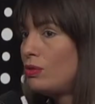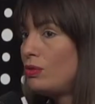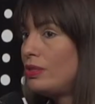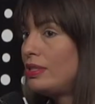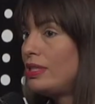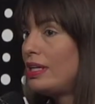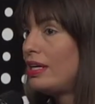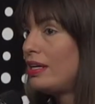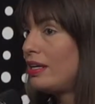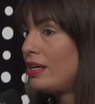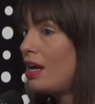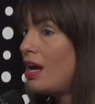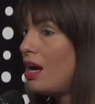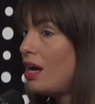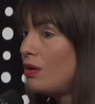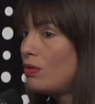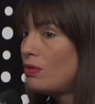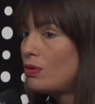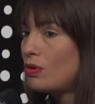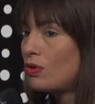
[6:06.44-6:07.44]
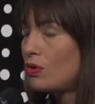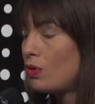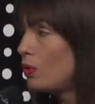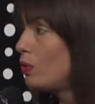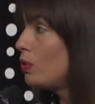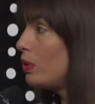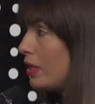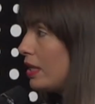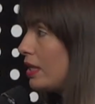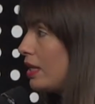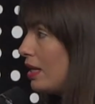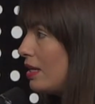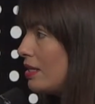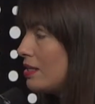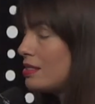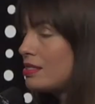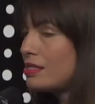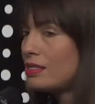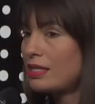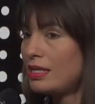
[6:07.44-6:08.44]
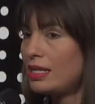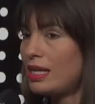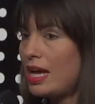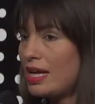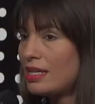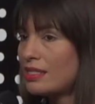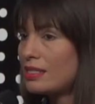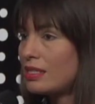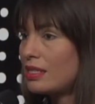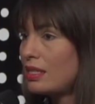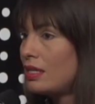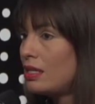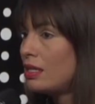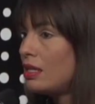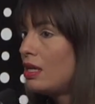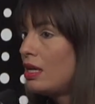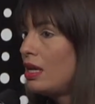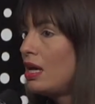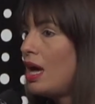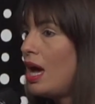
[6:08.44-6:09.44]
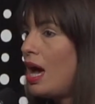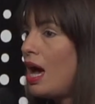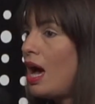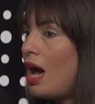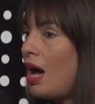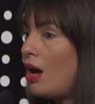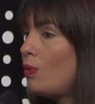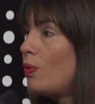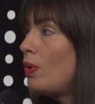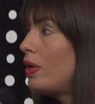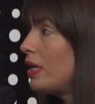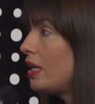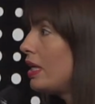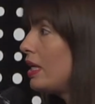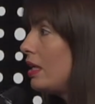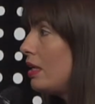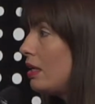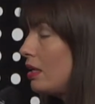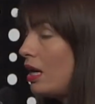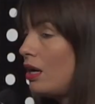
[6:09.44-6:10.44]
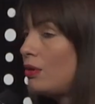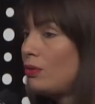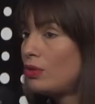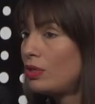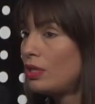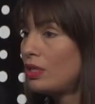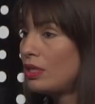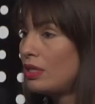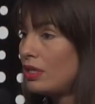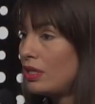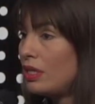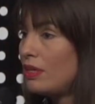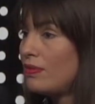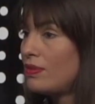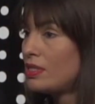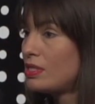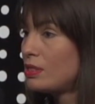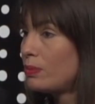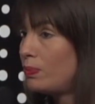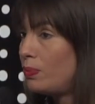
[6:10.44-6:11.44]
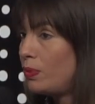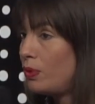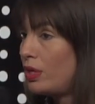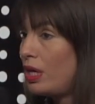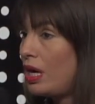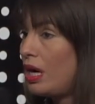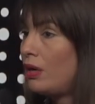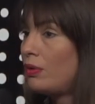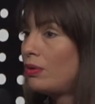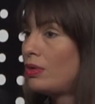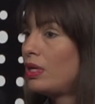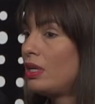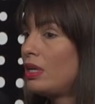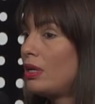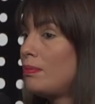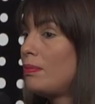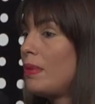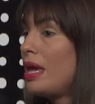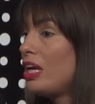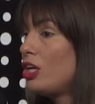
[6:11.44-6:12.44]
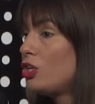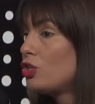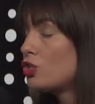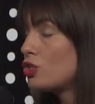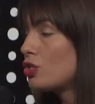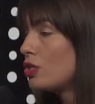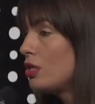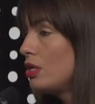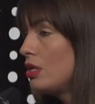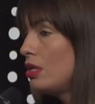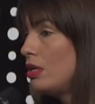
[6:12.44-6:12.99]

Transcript: they are now calling us and asking how you can give us support, how can I manage